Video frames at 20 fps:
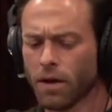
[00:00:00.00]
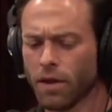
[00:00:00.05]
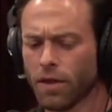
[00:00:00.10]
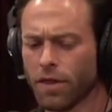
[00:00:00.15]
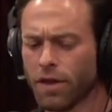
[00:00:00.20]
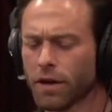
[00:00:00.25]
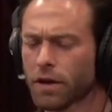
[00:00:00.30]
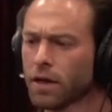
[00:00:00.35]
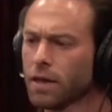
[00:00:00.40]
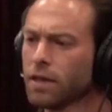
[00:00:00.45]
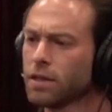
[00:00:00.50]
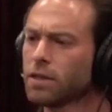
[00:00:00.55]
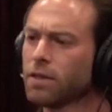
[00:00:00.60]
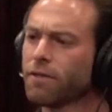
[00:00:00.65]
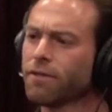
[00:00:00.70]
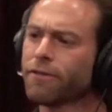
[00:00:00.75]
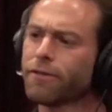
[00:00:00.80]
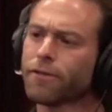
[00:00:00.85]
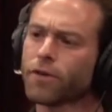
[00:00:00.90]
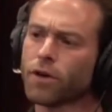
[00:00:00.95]
they're going to
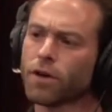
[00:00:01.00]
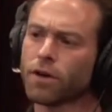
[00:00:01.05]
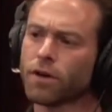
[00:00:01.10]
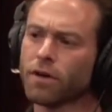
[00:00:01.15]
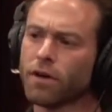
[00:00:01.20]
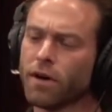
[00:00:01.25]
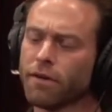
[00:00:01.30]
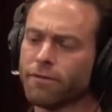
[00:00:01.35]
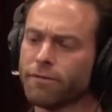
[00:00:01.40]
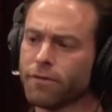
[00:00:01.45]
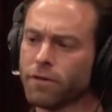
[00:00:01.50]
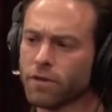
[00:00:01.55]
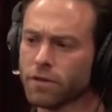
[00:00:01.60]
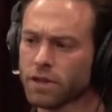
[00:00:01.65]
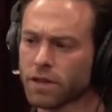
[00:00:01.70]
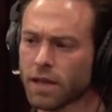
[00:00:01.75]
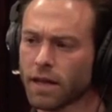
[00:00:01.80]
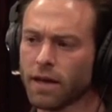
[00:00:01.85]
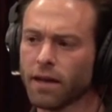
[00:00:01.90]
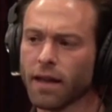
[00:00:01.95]
defer a
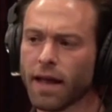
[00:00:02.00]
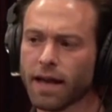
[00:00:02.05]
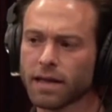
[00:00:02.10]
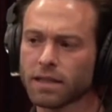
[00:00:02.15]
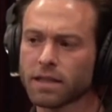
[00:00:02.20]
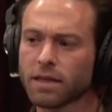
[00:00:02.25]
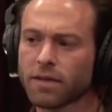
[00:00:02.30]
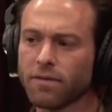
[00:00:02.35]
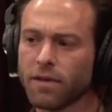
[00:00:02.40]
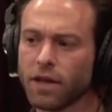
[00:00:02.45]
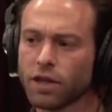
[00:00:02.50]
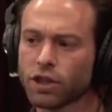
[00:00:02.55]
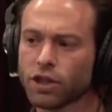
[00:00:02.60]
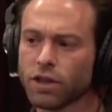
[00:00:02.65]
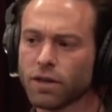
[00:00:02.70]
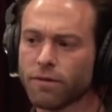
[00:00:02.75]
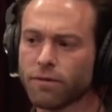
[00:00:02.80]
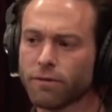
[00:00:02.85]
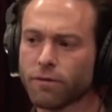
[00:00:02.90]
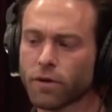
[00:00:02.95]
full-scale
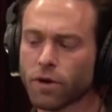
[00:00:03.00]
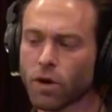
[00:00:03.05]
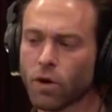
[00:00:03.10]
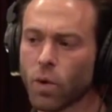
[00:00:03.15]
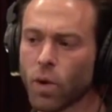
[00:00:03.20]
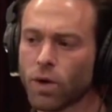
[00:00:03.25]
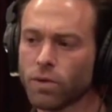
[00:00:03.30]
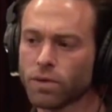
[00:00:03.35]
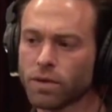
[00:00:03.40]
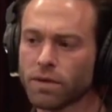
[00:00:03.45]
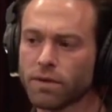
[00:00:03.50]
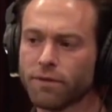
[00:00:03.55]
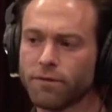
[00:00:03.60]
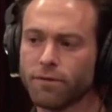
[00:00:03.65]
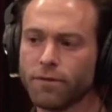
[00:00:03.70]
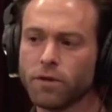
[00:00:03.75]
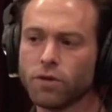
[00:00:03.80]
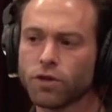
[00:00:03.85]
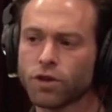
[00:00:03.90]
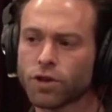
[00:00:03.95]
excavation for, quote,
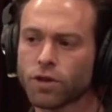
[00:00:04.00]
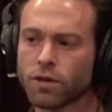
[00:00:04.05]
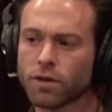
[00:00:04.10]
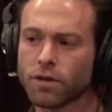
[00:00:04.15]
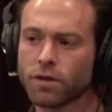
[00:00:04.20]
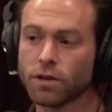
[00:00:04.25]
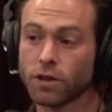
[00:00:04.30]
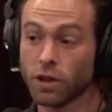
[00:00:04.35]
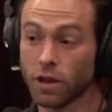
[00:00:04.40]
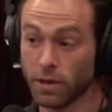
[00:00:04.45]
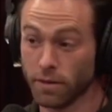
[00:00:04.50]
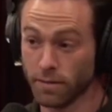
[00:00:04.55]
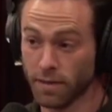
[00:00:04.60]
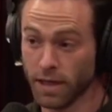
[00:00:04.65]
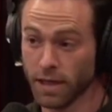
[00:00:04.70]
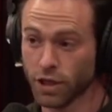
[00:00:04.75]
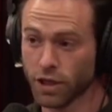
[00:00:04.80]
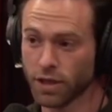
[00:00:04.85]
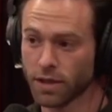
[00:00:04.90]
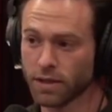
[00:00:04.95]
future
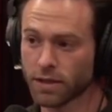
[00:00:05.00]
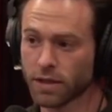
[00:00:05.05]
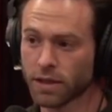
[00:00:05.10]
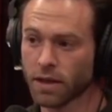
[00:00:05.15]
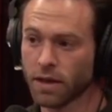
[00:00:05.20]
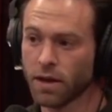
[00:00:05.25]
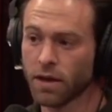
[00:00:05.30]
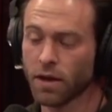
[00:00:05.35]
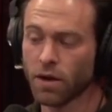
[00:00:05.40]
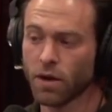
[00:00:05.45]
generations